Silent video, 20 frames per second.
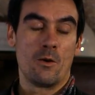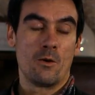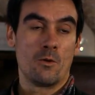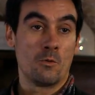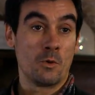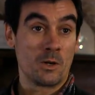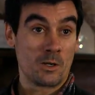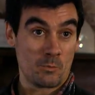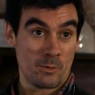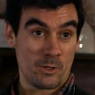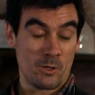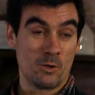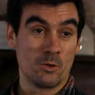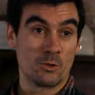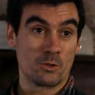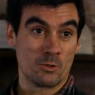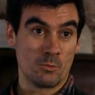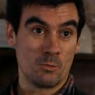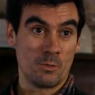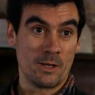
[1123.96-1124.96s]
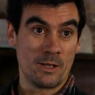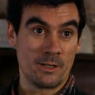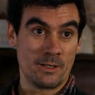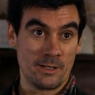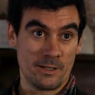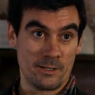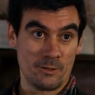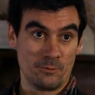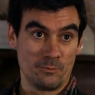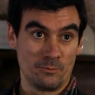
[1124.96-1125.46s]
why don't we go somewhere
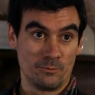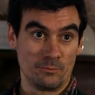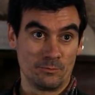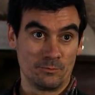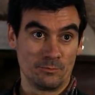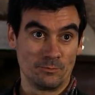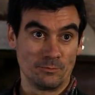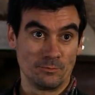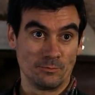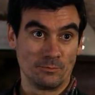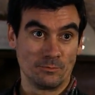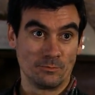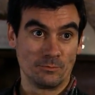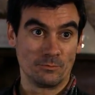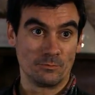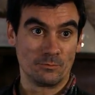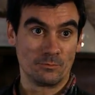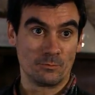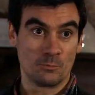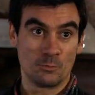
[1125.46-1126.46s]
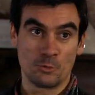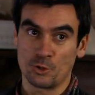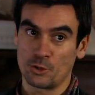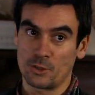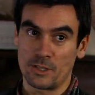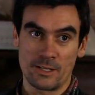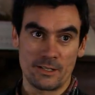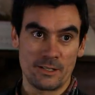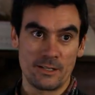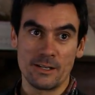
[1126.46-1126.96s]
now? We'll
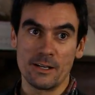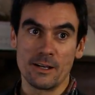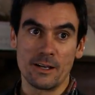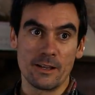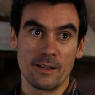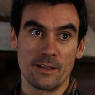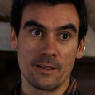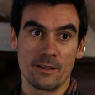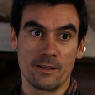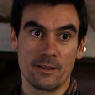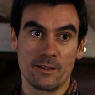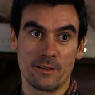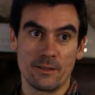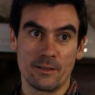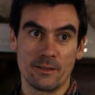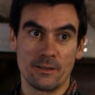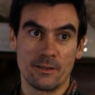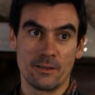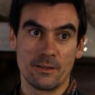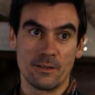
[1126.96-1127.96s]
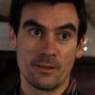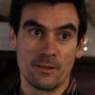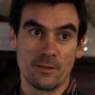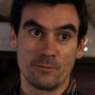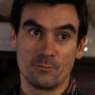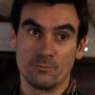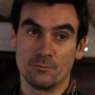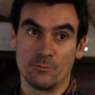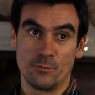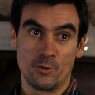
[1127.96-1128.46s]
stay the night.
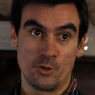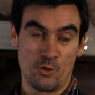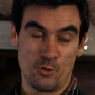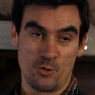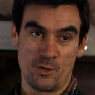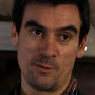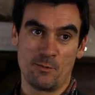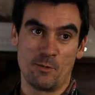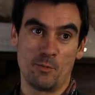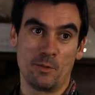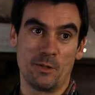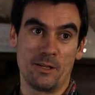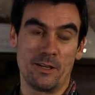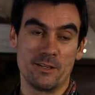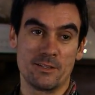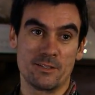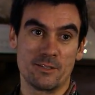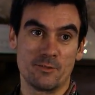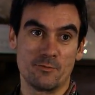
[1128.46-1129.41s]
You name the place.